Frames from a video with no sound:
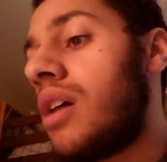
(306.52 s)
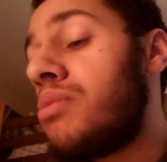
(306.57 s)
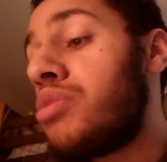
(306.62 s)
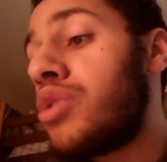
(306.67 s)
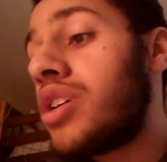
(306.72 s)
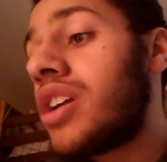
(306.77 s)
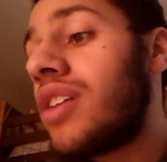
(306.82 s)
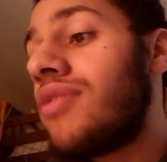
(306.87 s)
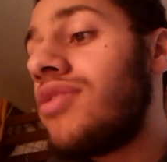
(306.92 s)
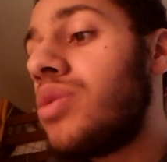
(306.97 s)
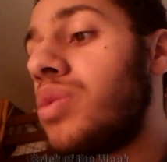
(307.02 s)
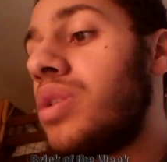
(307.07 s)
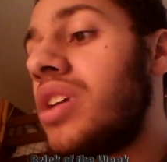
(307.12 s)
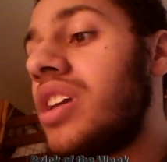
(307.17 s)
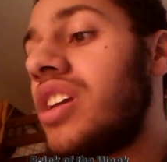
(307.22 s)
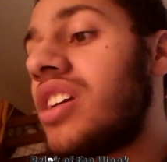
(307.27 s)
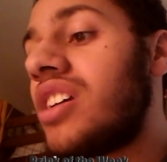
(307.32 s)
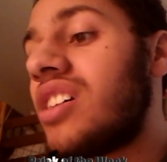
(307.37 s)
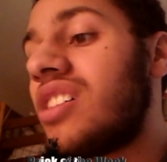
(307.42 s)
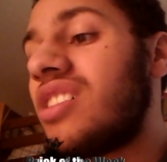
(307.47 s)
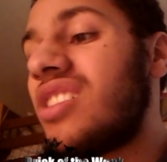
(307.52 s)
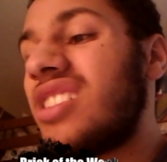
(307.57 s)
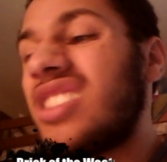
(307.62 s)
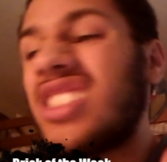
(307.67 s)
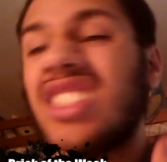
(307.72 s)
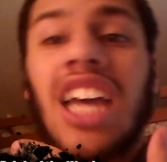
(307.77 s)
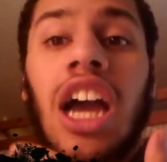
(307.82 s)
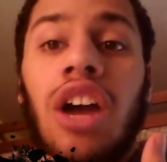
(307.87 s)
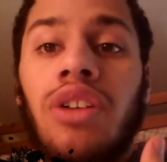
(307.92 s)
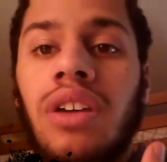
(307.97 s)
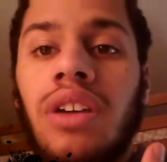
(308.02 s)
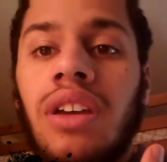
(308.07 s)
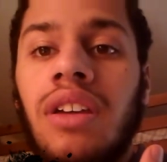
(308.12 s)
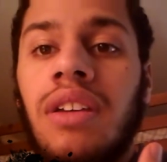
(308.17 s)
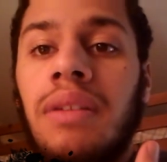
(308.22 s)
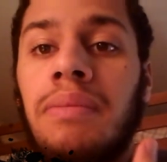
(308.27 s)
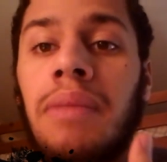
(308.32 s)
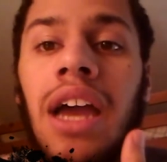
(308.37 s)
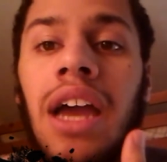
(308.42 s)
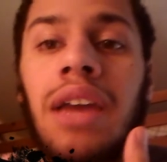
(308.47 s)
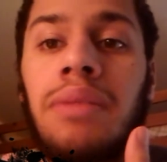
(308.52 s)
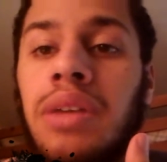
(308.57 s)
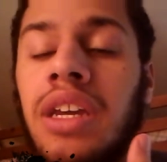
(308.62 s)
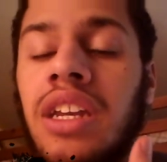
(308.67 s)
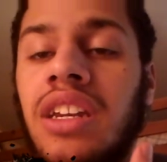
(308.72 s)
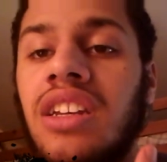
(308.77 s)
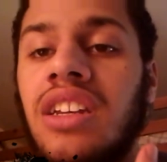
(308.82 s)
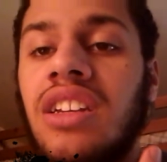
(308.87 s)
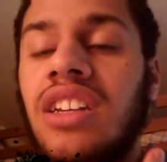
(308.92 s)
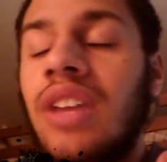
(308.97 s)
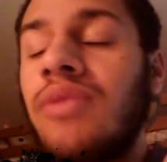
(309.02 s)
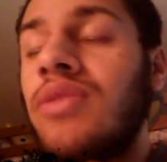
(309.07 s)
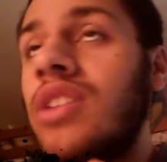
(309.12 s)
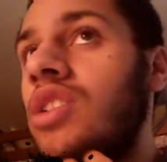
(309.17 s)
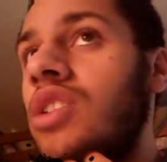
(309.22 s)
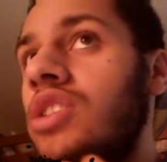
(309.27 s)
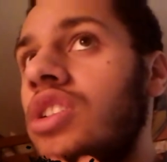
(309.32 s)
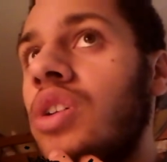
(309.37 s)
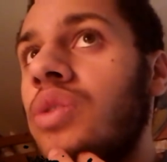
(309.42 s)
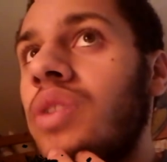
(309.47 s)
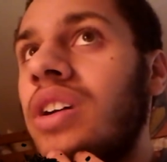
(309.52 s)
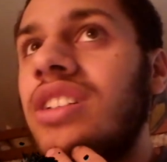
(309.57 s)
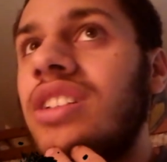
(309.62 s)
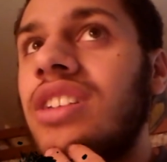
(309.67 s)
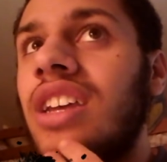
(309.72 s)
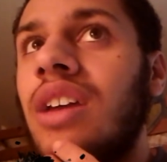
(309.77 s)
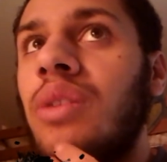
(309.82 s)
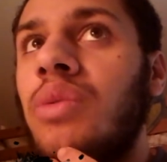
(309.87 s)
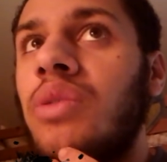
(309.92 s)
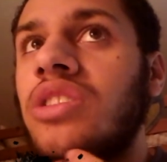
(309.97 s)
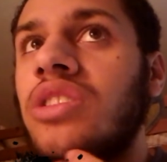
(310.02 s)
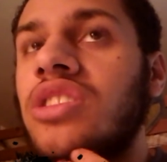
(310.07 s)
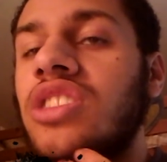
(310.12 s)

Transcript: Brick of the week, Sarri, in my opinion, even though Llorente